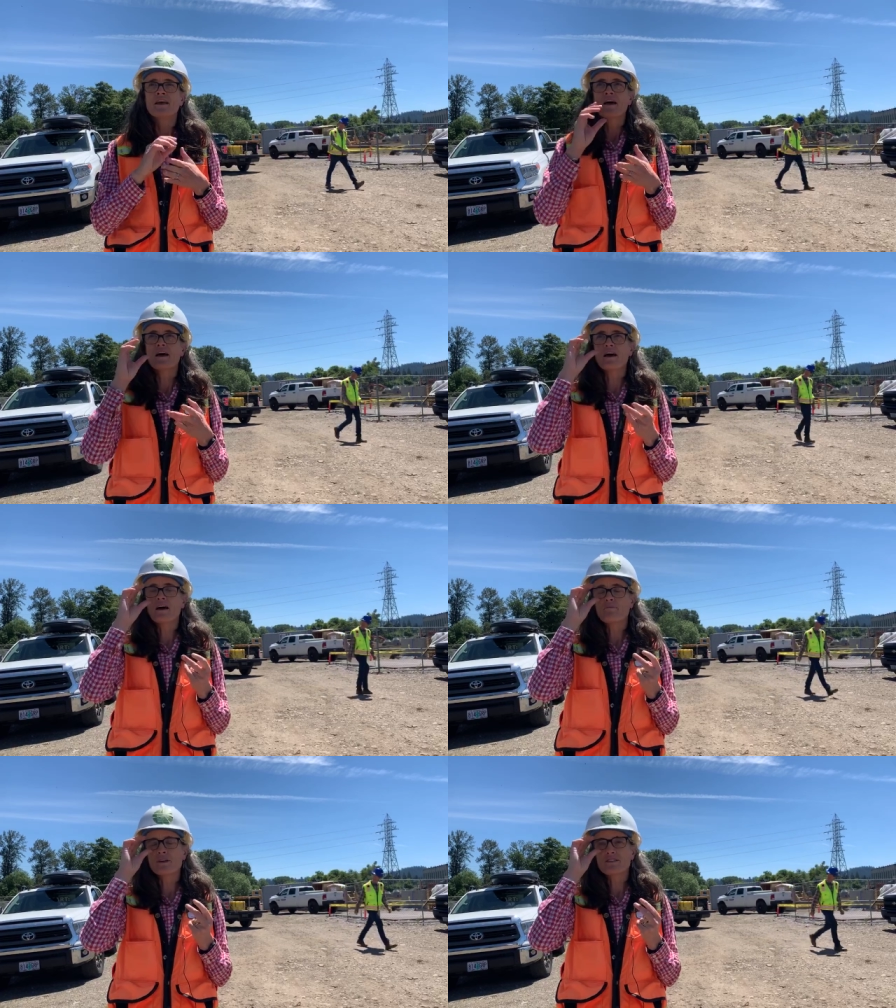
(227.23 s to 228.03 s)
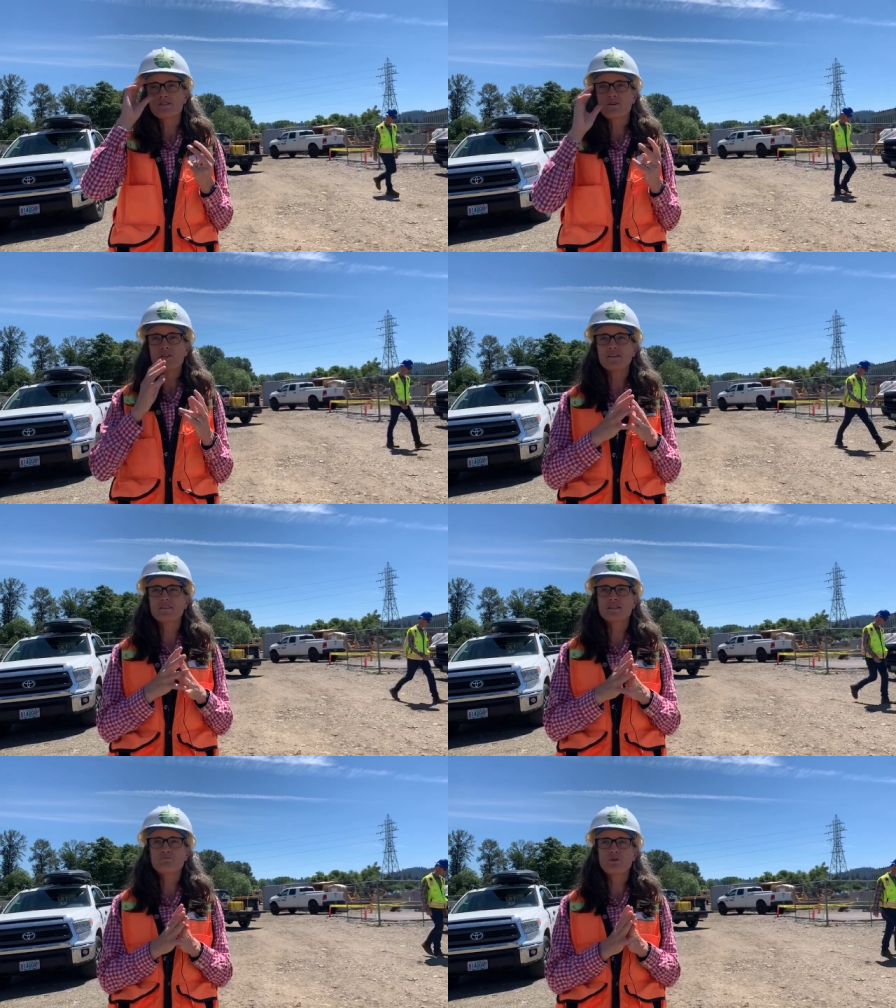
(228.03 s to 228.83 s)
And so
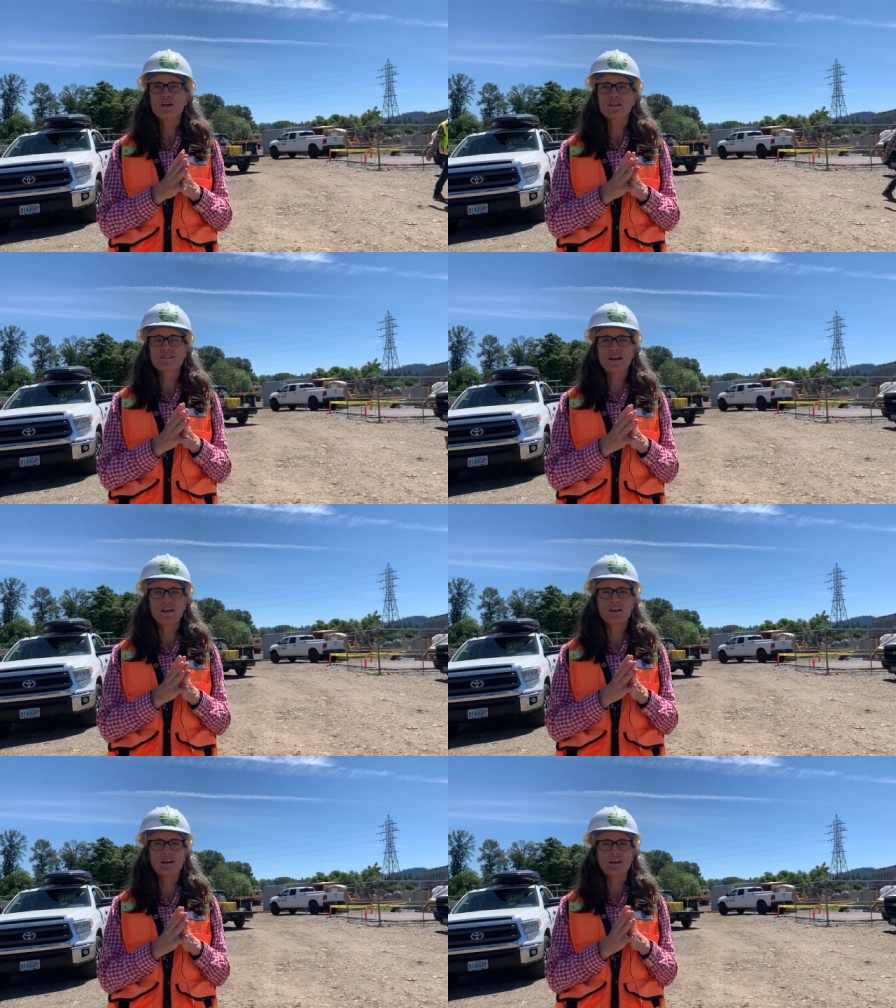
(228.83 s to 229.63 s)
that's pretty exciting.